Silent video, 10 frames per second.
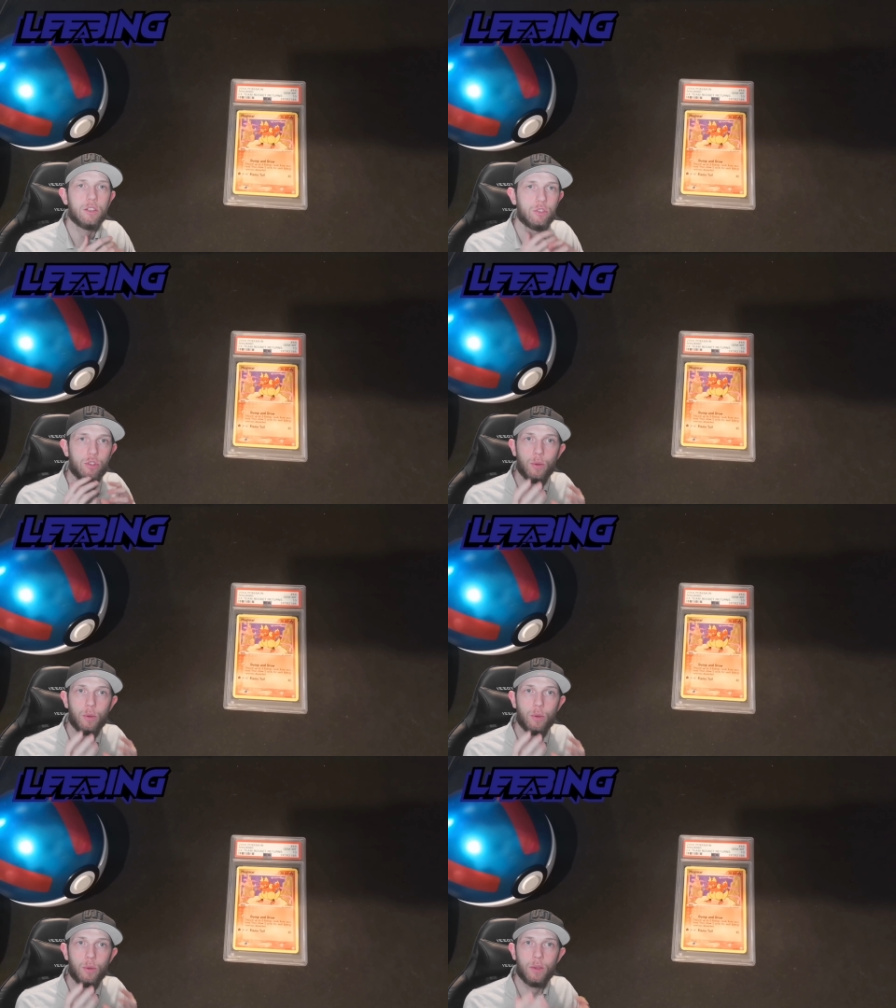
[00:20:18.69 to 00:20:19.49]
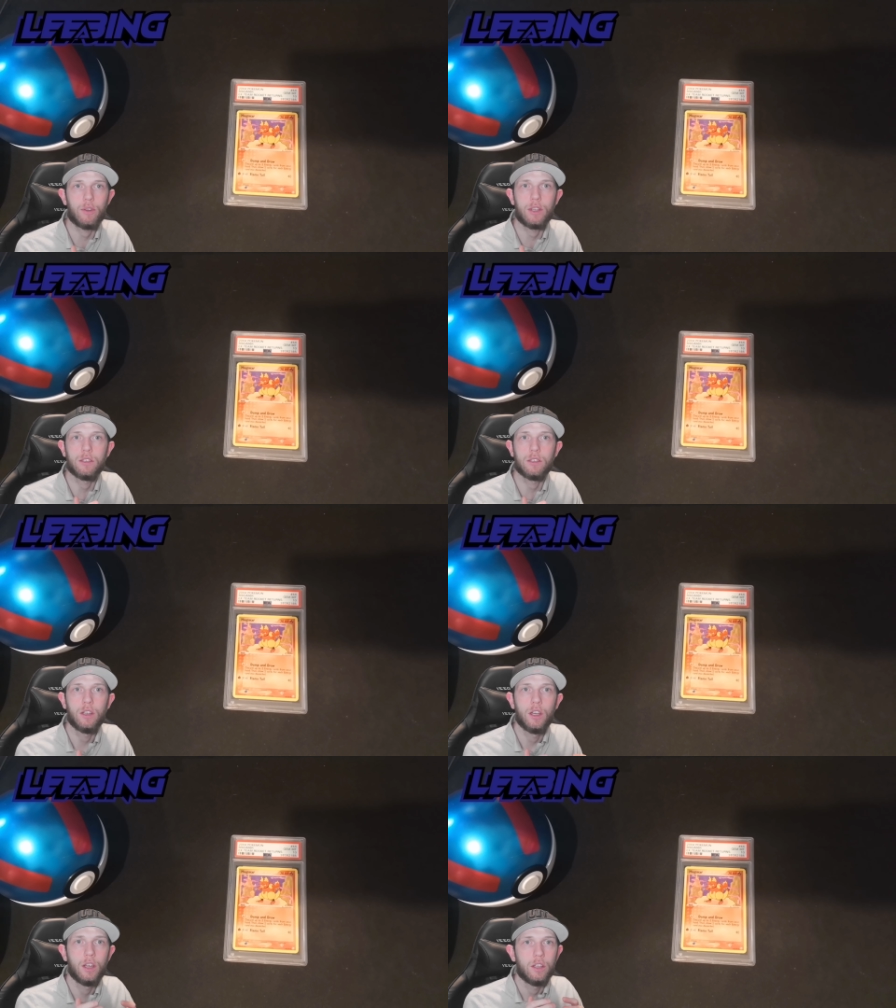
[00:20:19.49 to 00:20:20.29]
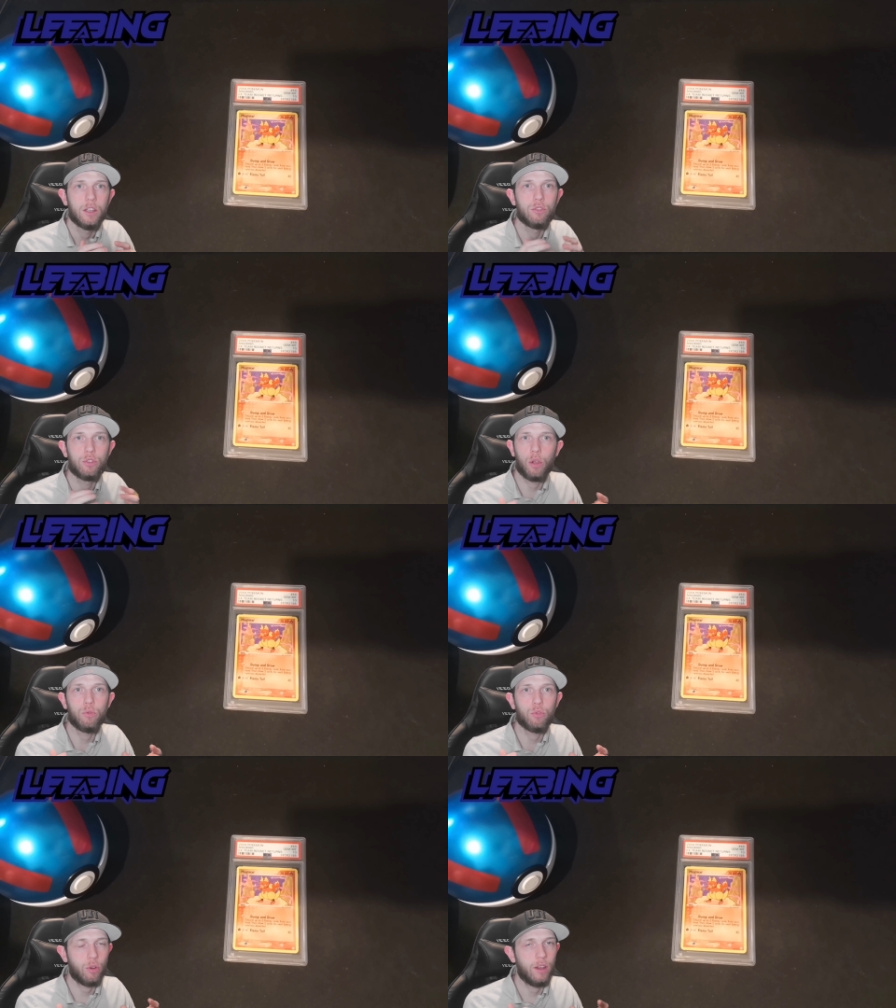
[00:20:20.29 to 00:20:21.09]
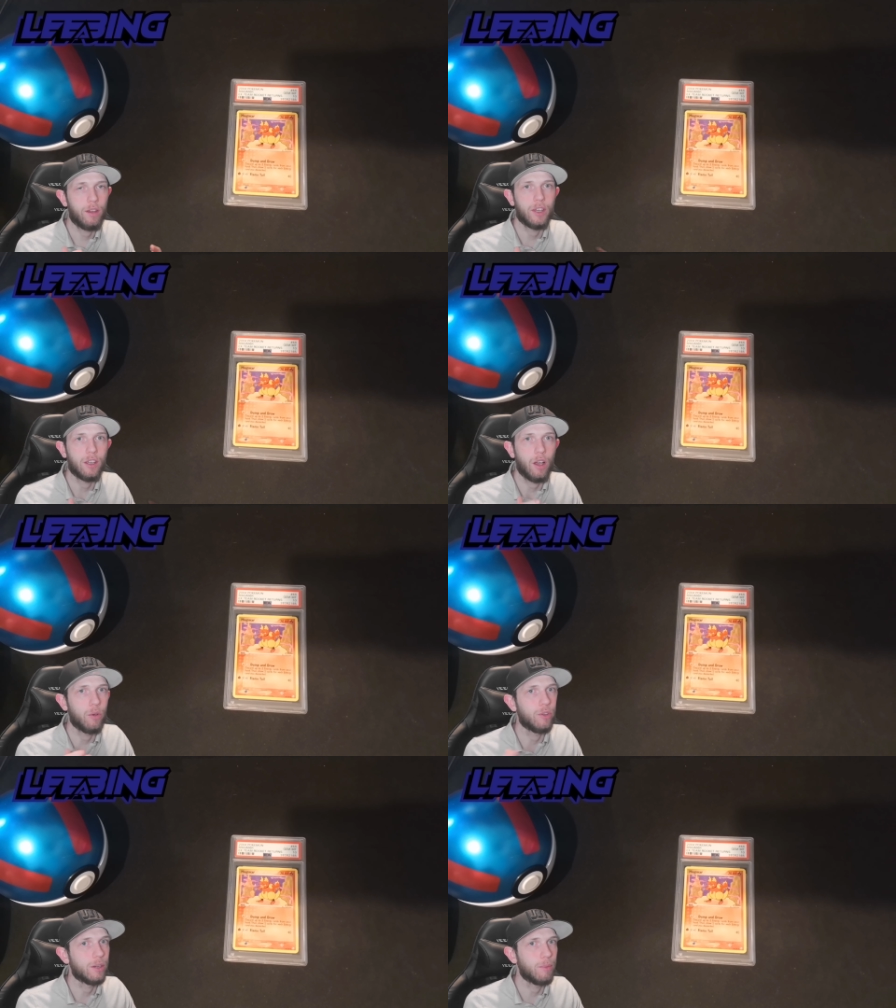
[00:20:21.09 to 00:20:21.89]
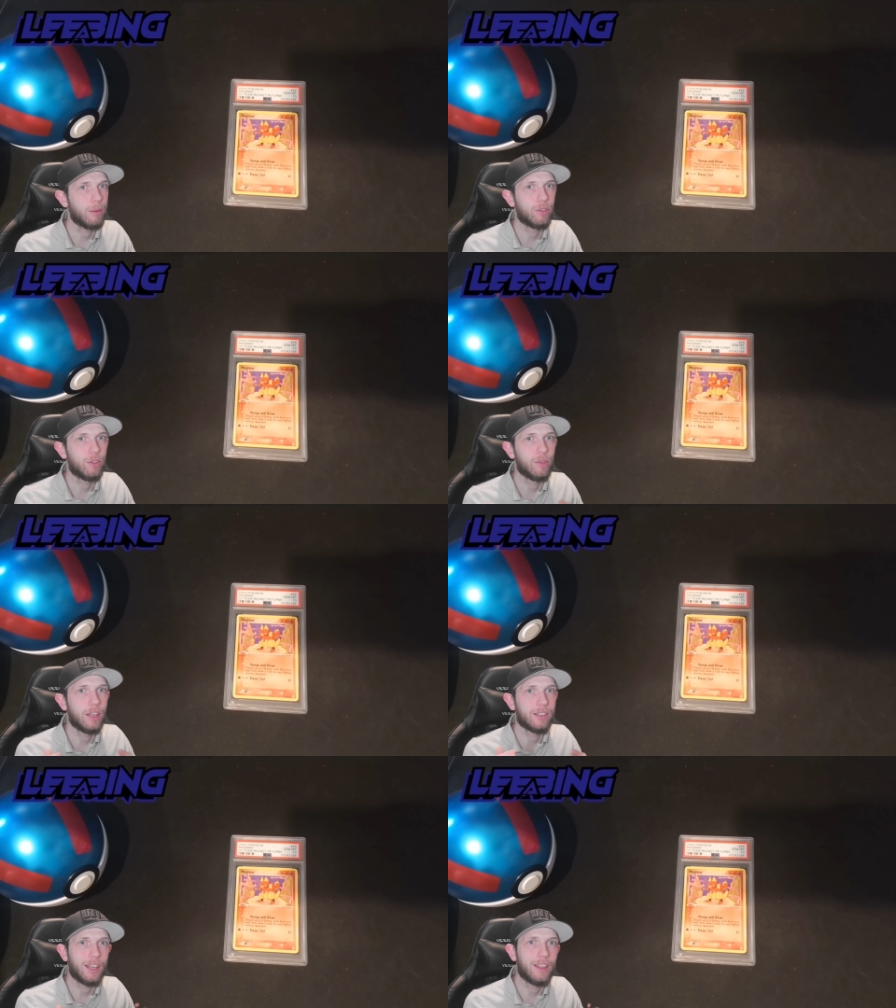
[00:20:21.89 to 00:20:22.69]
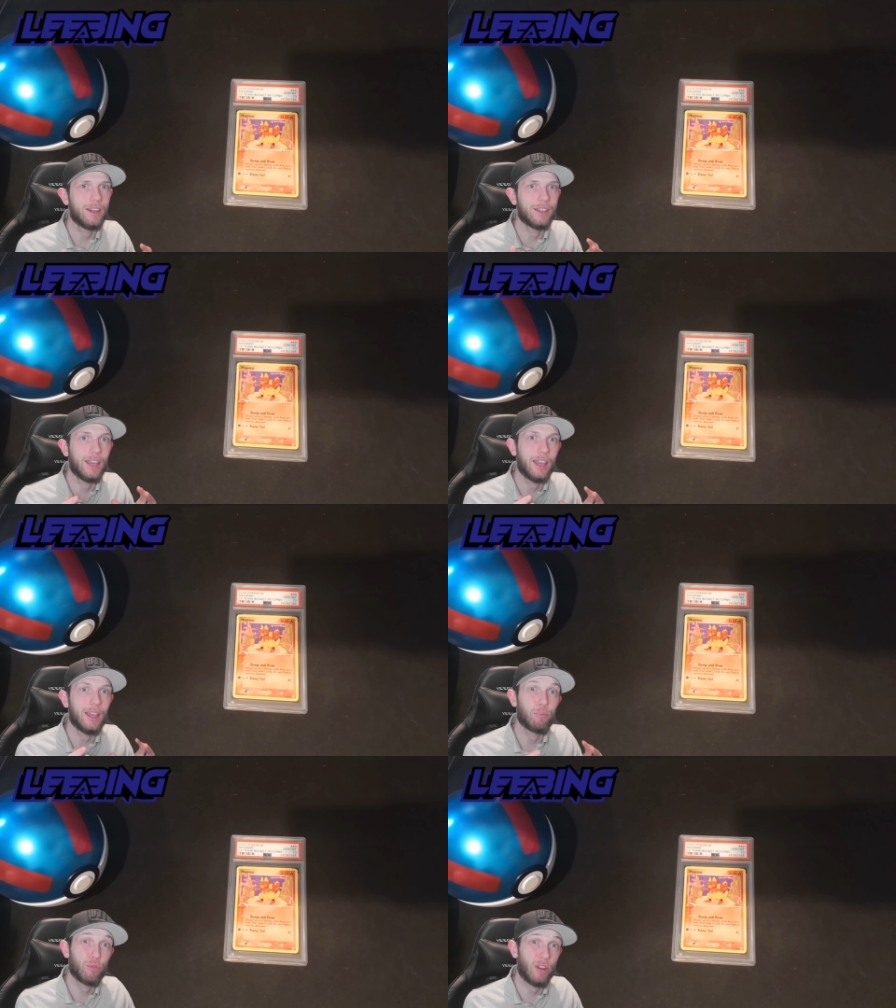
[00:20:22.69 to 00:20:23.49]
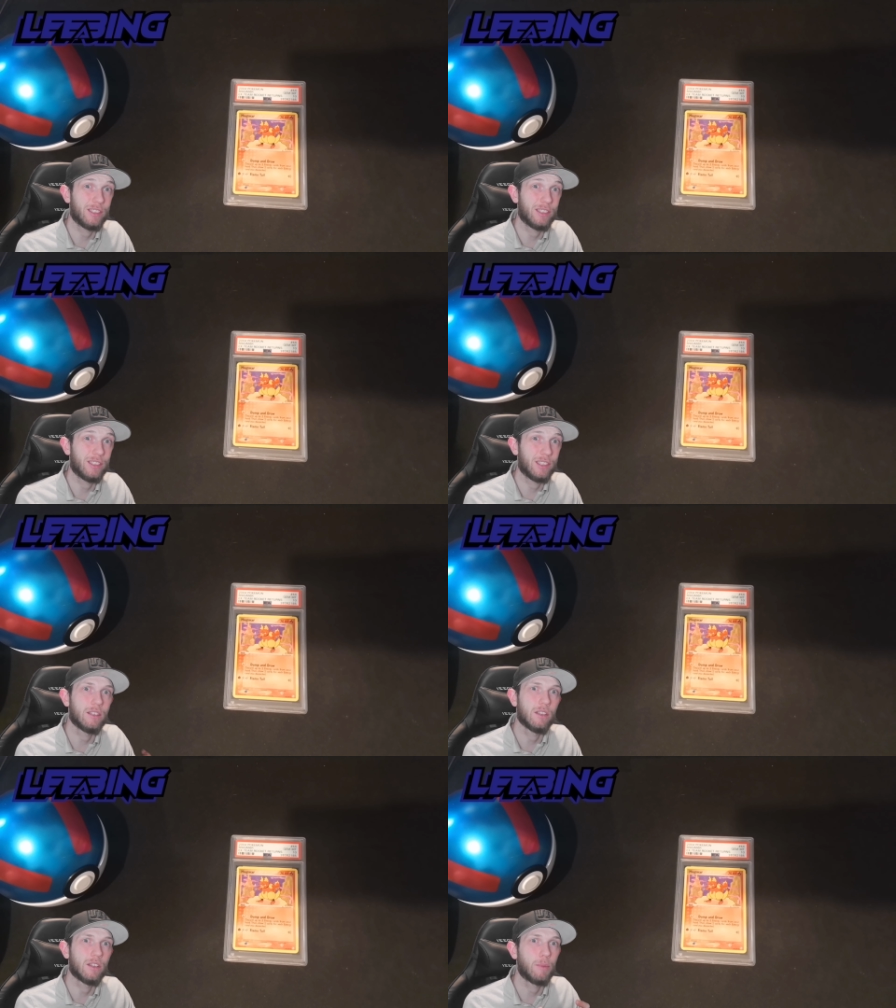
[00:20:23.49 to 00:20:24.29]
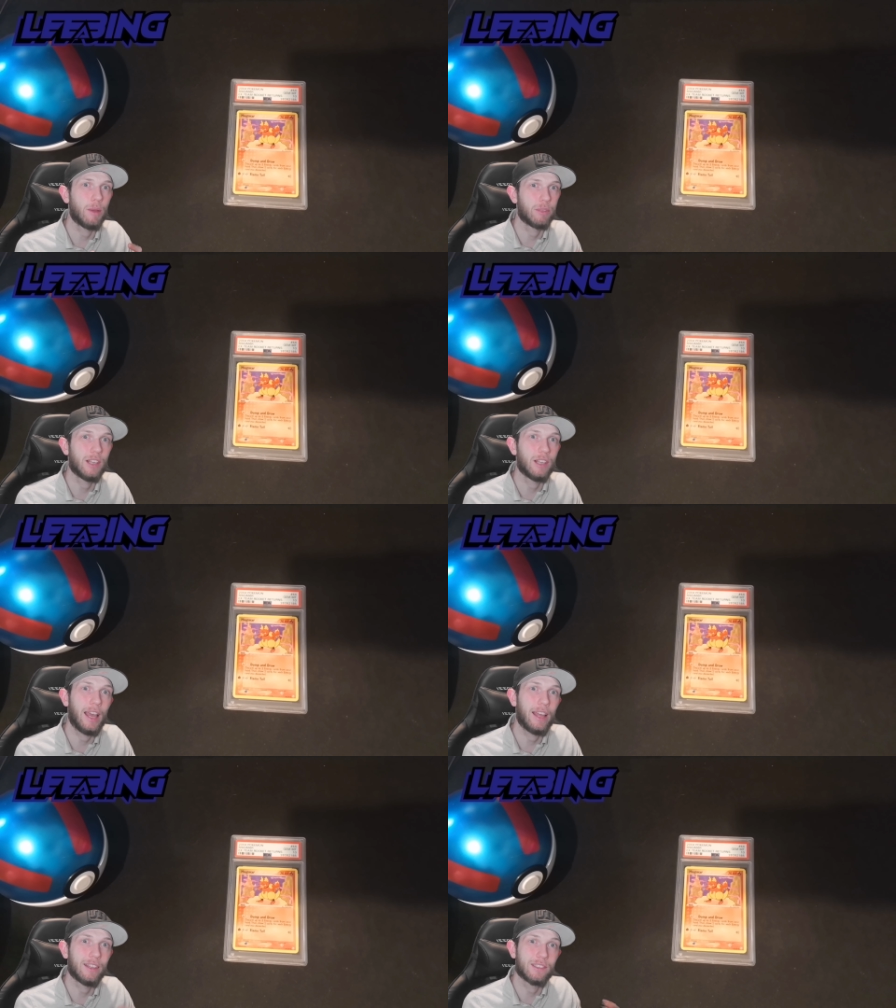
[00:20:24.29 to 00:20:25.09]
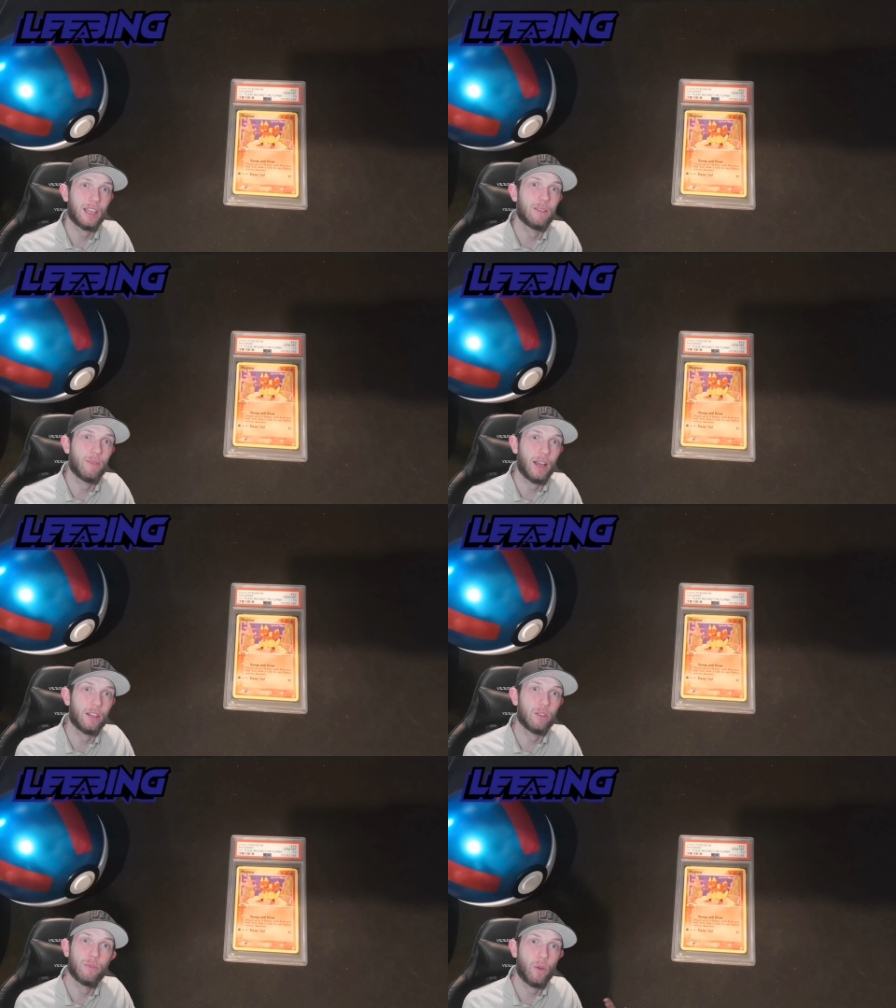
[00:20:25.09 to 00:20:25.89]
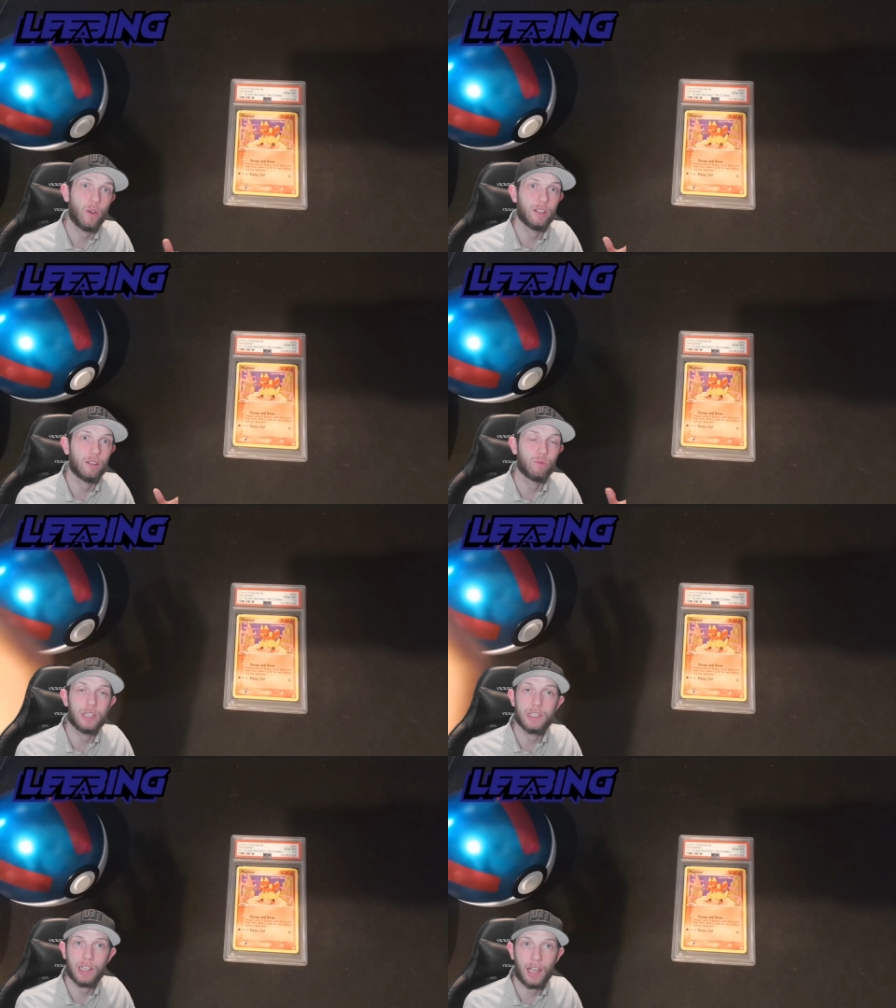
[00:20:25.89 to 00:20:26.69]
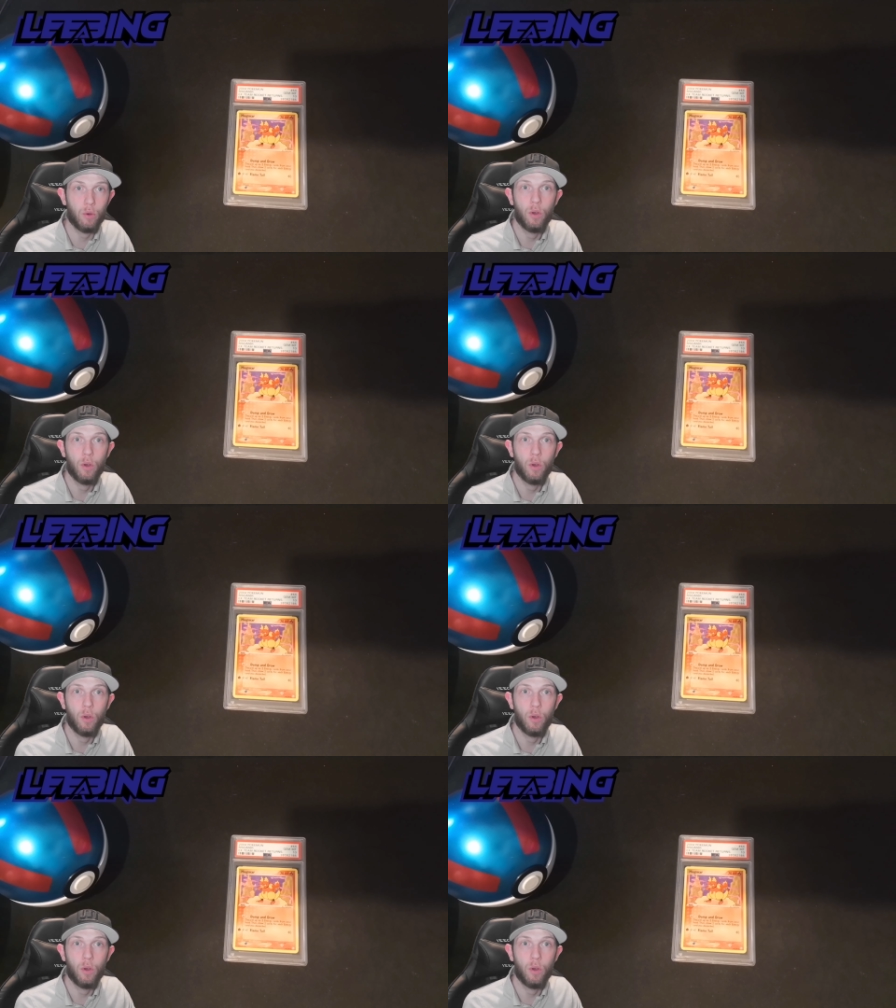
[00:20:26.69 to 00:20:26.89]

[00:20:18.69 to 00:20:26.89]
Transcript: Do it for that reason. Don't try and think, oh, you're going to be able to do this and then get it pristine, so you're going to be able to sell it at the same value you find at retail